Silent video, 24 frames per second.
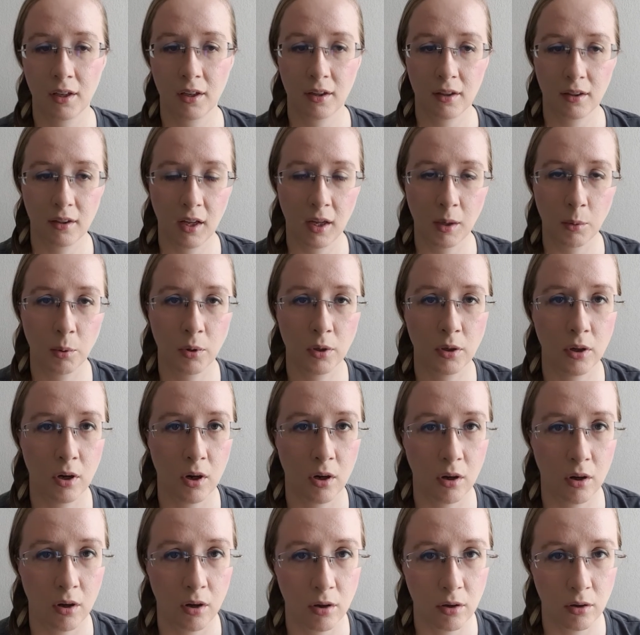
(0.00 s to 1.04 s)
they would
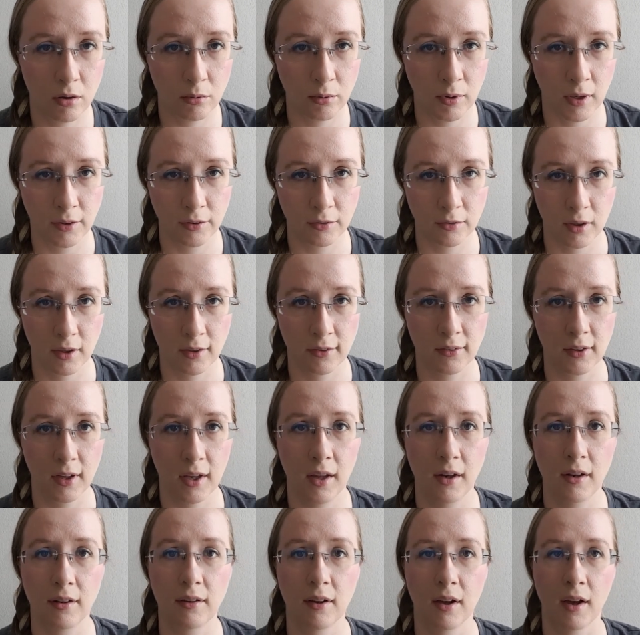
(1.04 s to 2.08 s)
call restaurants
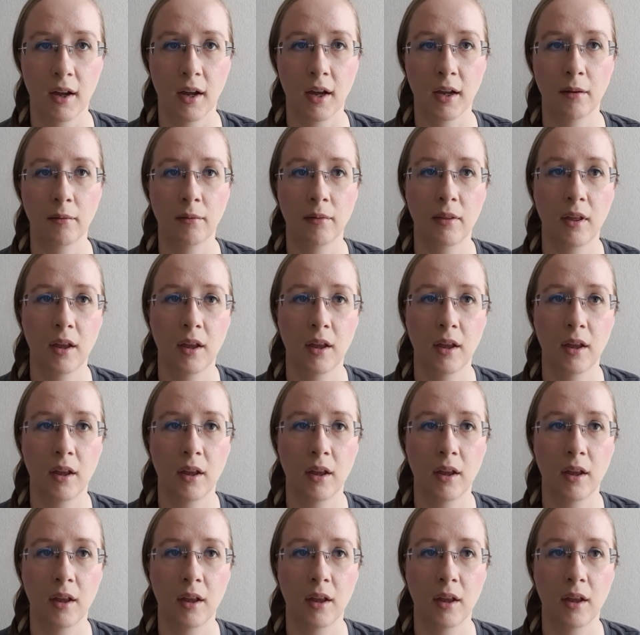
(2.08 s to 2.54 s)
ahead of time.